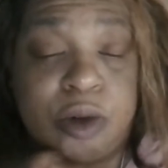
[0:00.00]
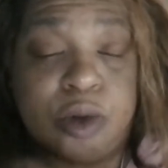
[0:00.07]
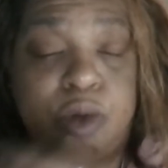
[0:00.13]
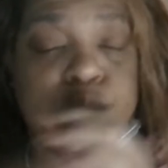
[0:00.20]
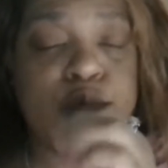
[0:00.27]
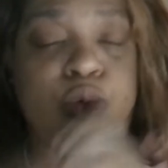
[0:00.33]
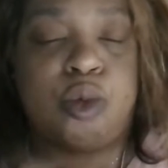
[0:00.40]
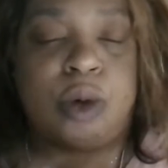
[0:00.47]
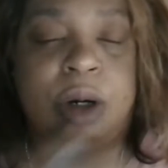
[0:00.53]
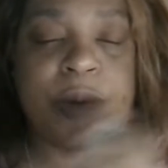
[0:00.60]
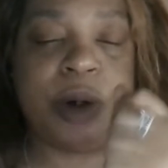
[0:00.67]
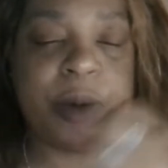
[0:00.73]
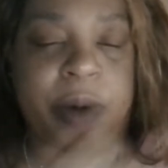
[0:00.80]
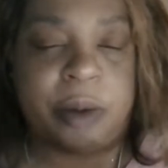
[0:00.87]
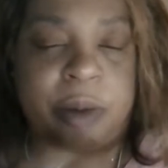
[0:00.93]
wop wop wop
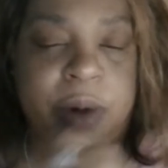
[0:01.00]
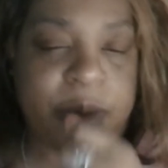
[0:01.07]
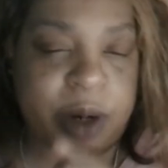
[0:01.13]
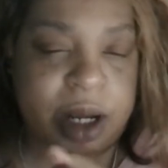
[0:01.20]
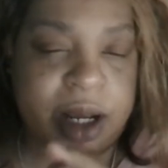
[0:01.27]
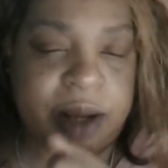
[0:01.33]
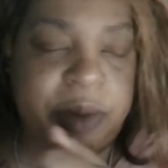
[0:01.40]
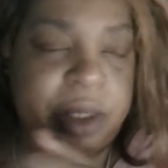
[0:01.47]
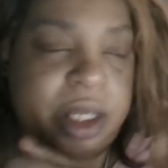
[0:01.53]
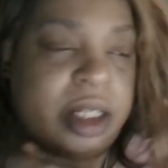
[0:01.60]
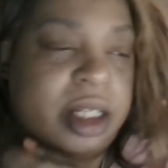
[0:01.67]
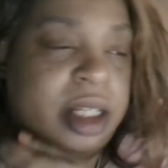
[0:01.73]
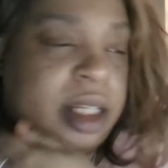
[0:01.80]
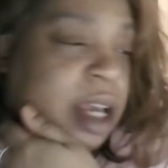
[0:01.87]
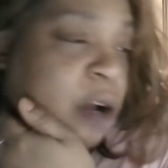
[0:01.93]
wop wop," and they
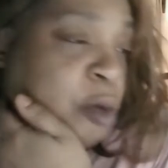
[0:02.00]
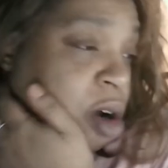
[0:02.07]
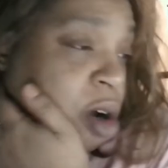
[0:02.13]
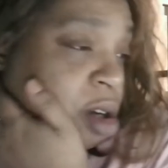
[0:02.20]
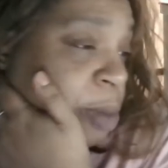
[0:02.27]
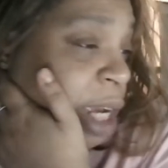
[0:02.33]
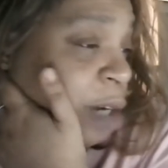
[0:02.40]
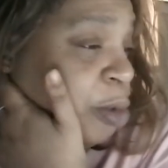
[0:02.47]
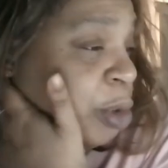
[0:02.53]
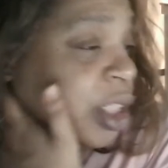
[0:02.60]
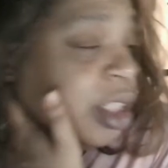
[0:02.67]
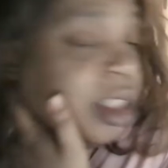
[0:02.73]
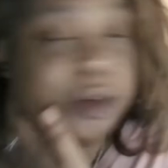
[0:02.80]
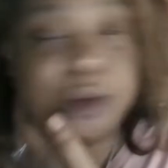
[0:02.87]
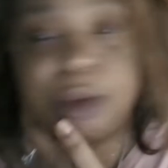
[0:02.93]
got walked backwards into a
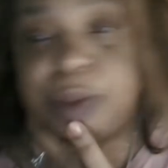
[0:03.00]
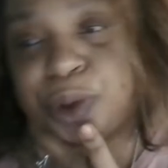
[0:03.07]
pool.